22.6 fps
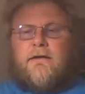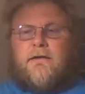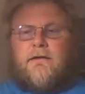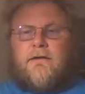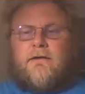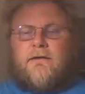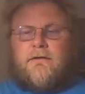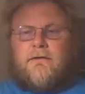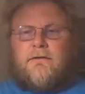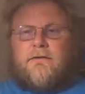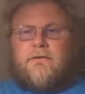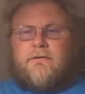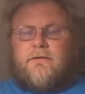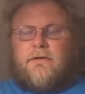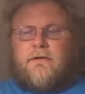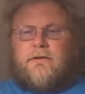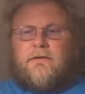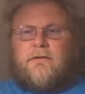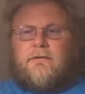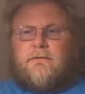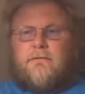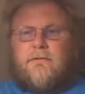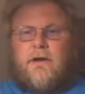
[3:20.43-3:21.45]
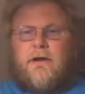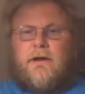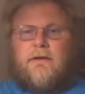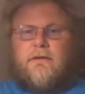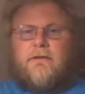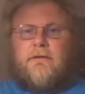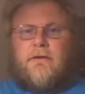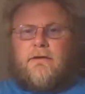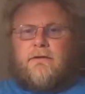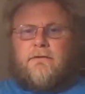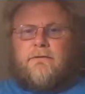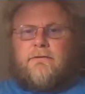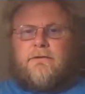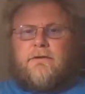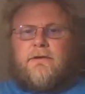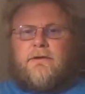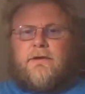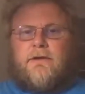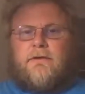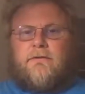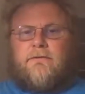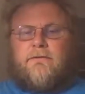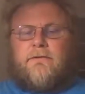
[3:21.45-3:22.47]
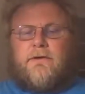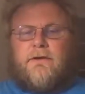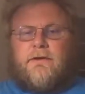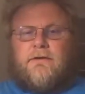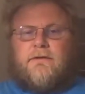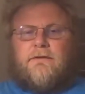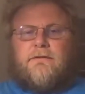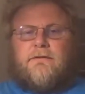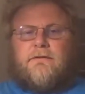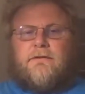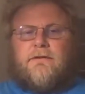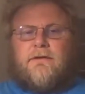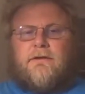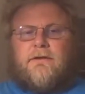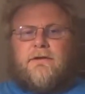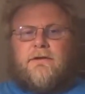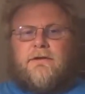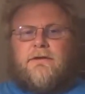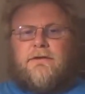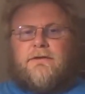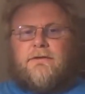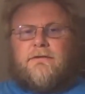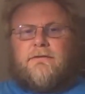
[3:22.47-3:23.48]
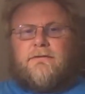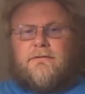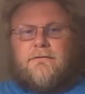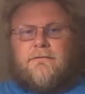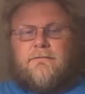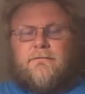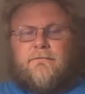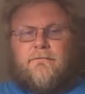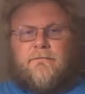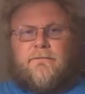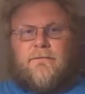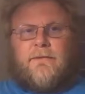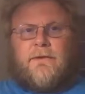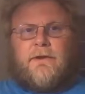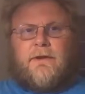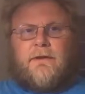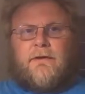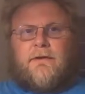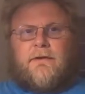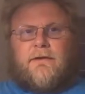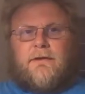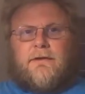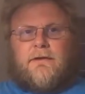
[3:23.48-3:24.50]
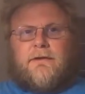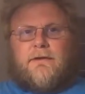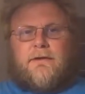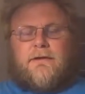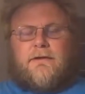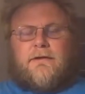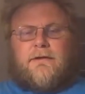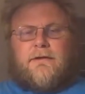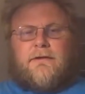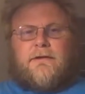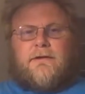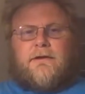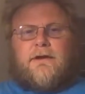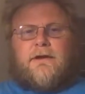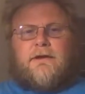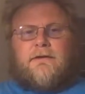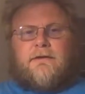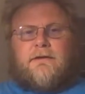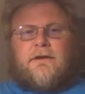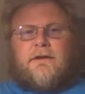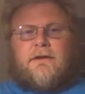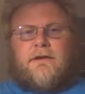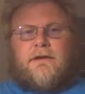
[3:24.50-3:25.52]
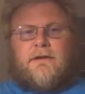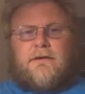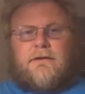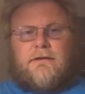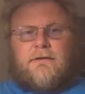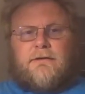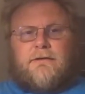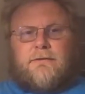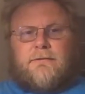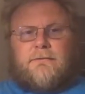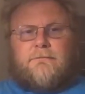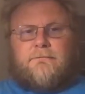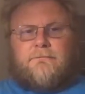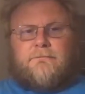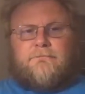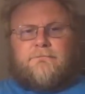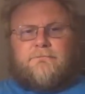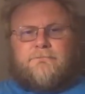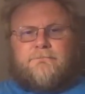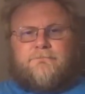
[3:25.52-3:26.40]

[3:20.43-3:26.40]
or send the wraith off to get fixed and get the um,